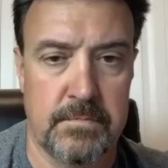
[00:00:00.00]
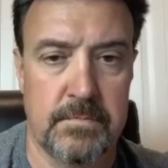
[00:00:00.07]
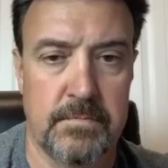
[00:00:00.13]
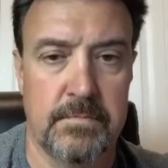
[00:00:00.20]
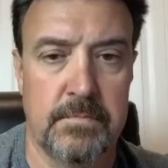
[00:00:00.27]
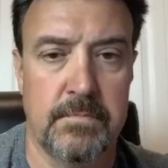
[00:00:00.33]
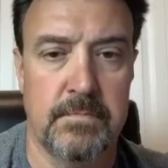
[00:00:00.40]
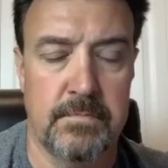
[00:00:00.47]

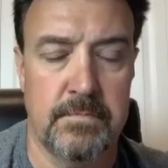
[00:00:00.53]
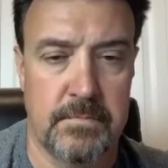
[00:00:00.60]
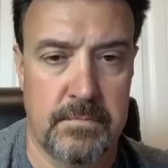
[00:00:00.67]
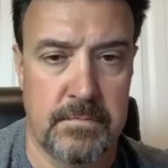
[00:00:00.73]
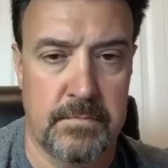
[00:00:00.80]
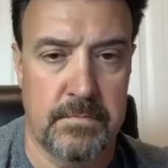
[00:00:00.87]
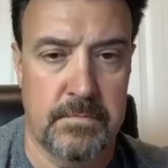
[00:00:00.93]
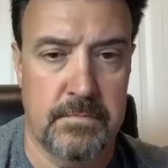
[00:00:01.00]

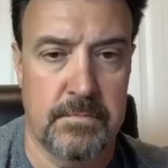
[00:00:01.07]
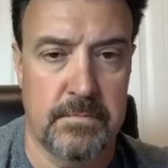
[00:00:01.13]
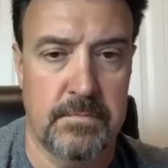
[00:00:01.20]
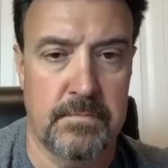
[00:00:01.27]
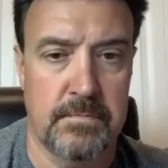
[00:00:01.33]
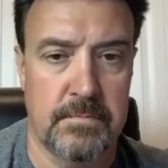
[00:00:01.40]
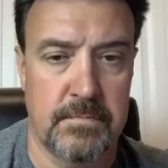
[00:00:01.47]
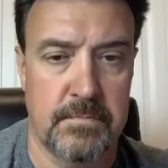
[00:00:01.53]

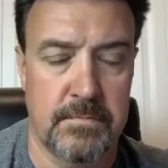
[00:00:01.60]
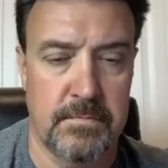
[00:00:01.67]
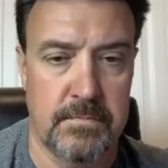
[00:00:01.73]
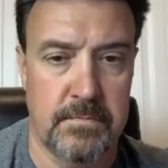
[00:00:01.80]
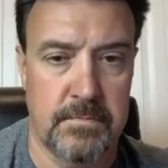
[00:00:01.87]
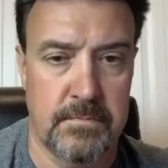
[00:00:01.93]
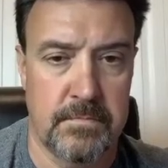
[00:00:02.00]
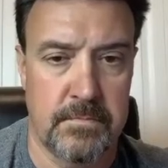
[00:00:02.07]

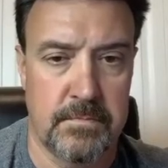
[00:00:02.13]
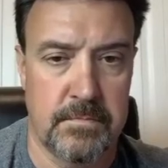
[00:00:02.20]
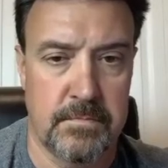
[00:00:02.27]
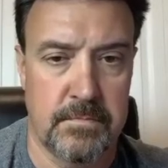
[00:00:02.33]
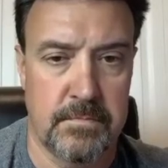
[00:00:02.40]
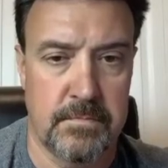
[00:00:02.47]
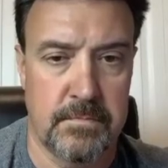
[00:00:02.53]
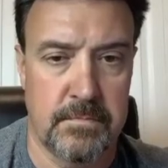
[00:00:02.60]

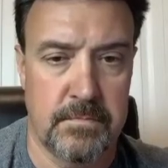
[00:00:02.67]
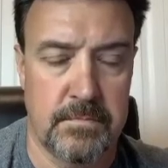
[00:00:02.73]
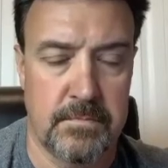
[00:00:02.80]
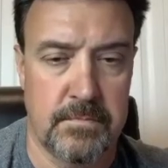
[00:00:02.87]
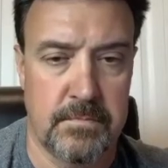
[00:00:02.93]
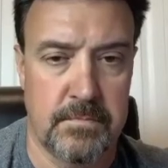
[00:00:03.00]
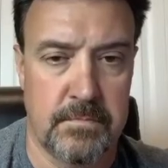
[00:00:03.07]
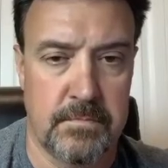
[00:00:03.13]

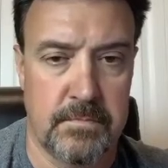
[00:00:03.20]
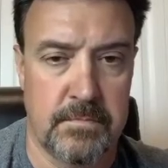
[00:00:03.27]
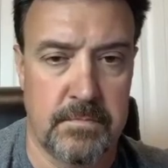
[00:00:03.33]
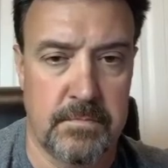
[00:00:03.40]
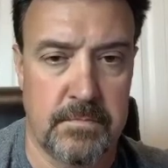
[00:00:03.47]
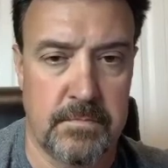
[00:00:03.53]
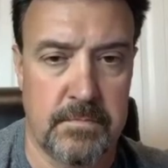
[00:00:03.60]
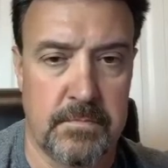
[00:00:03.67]

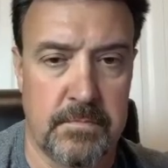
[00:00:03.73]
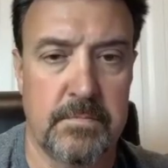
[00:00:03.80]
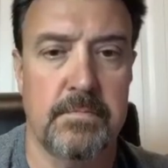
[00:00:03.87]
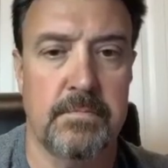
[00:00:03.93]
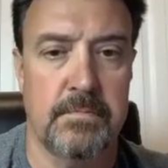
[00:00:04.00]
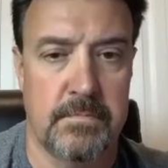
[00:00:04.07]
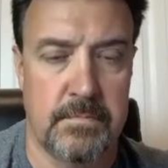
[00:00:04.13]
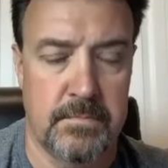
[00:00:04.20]

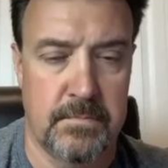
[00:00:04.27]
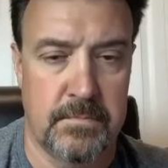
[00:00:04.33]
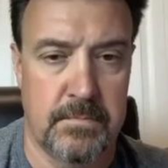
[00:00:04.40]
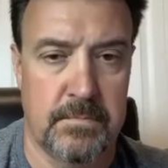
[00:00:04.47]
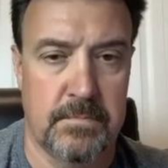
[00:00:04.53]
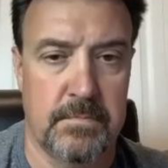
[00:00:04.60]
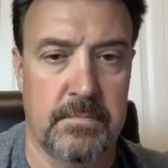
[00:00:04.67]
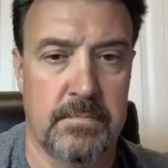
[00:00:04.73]

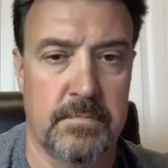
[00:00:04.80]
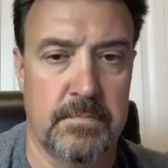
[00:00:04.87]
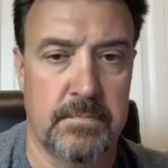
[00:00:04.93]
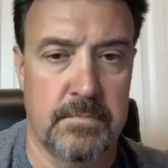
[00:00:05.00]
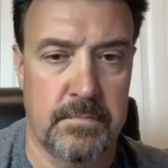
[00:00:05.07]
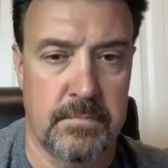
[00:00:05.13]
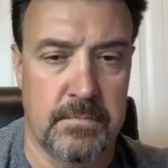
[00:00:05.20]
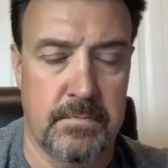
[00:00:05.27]

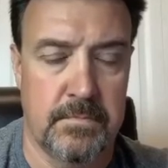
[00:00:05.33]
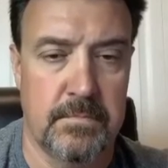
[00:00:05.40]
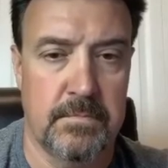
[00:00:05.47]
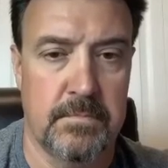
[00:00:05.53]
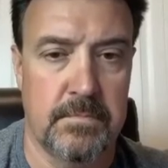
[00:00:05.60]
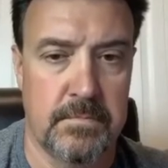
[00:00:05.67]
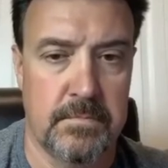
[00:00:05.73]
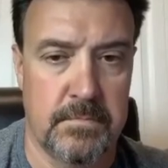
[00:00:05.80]

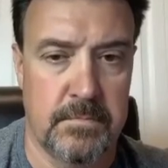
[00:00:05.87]
(silent)